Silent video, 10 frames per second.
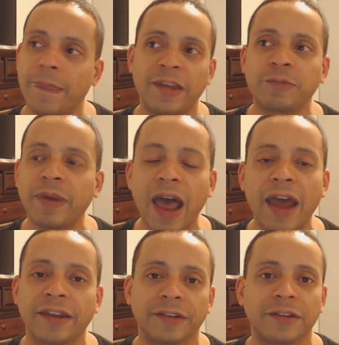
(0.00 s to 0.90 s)
Let's be
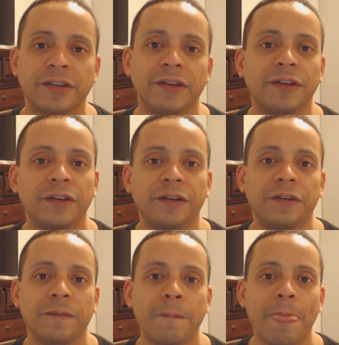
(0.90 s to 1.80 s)
honest.
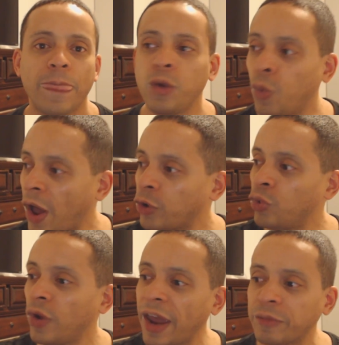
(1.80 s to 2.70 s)
You want
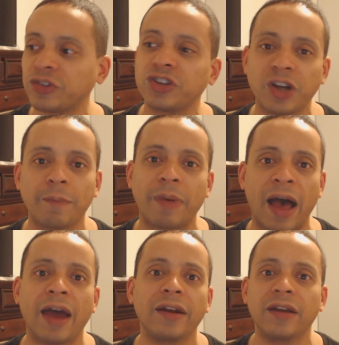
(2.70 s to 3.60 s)
new gamers to jump
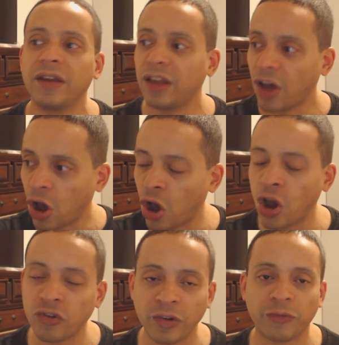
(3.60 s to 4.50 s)
on a
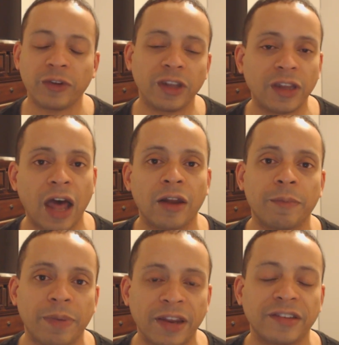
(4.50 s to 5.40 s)
$150
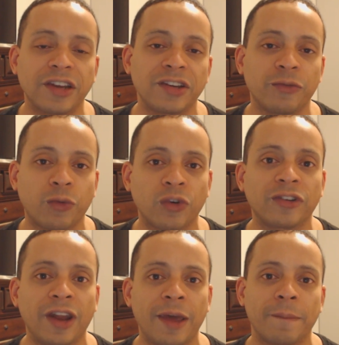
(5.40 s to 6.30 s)
PlayStation 4
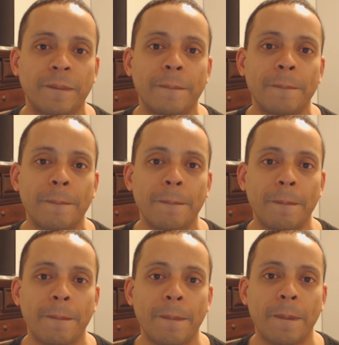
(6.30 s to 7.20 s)
Slim.
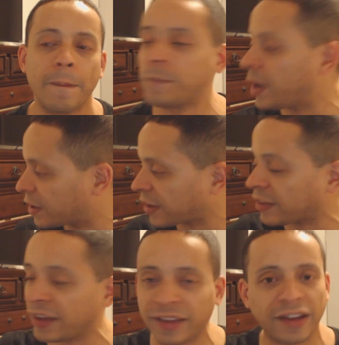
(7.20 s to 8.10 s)
Because
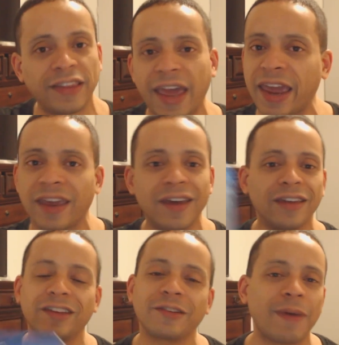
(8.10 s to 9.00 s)
at the end of the day,
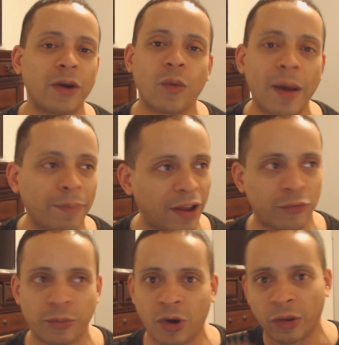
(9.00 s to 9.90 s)
it doesn't matter what
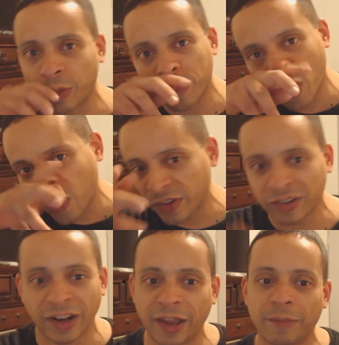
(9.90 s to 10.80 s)
platform you're on, the Pro or the
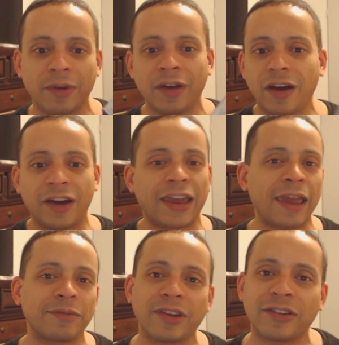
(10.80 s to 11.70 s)
Slim, a
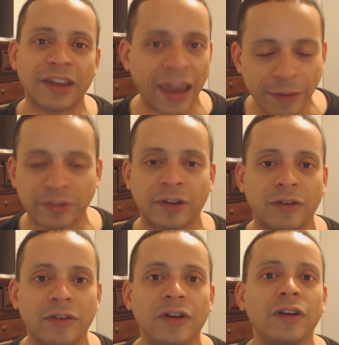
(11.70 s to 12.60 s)
game sells a game sell.